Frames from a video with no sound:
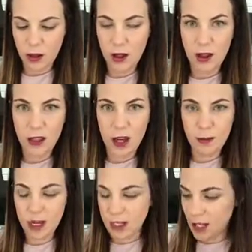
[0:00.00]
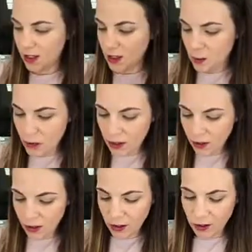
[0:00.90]
And then I'm gonna take the
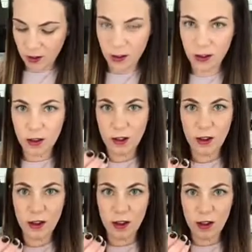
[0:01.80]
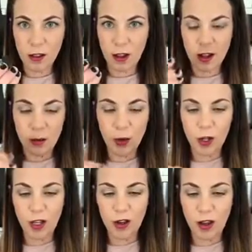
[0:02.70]
spindle and put
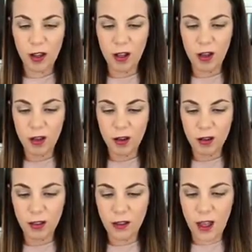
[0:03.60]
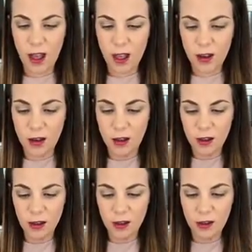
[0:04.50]
it on the end.
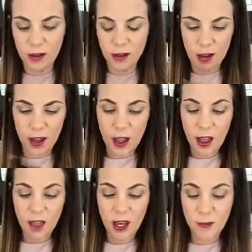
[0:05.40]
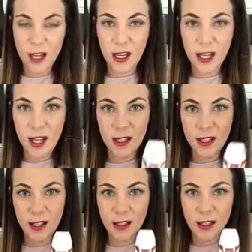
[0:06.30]
And then I'm gonna connect
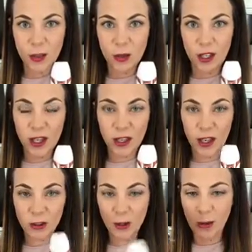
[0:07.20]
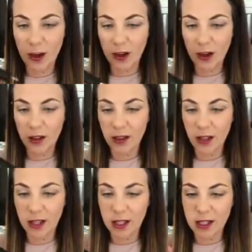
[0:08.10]
it to the electric part
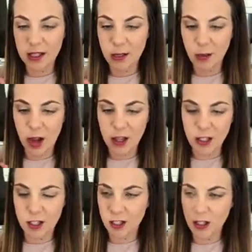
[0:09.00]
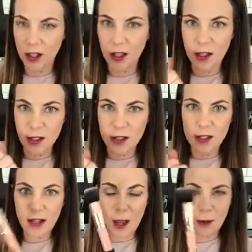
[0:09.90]
that cleans the brush,
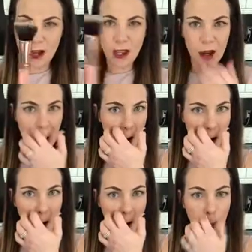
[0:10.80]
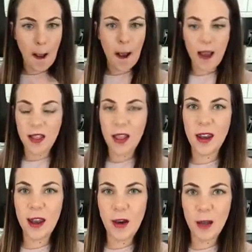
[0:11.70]
snap it in, and then
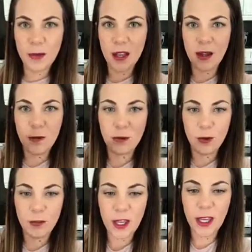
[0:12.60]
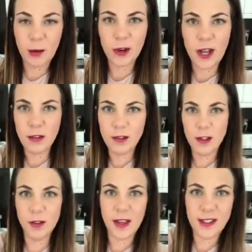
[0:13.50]
now I'm gonna move my camera down so
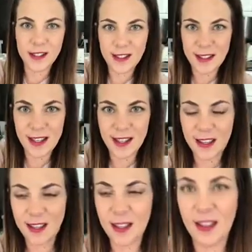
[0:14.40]
you guys can see